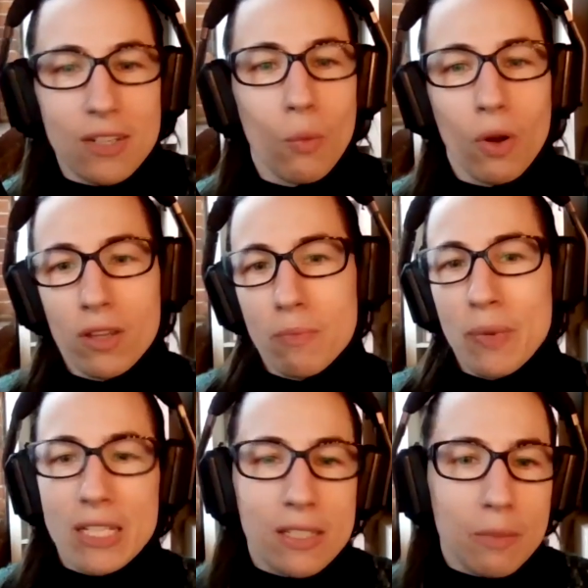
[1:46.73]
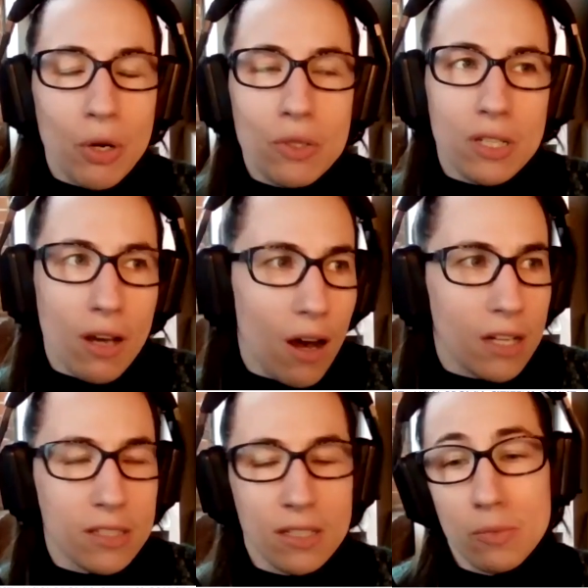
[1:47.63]
what are the basic pros and
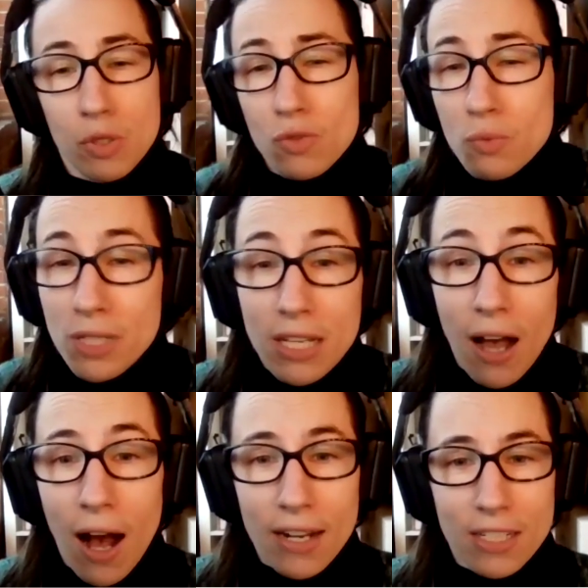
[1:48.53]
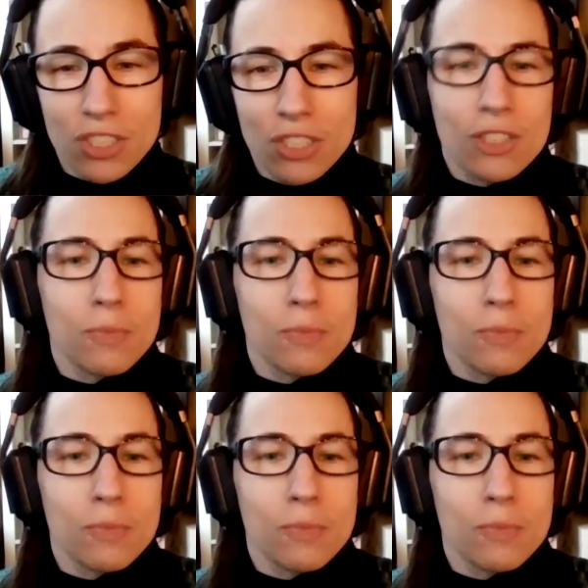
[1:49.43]
cons on some of those really hot issues,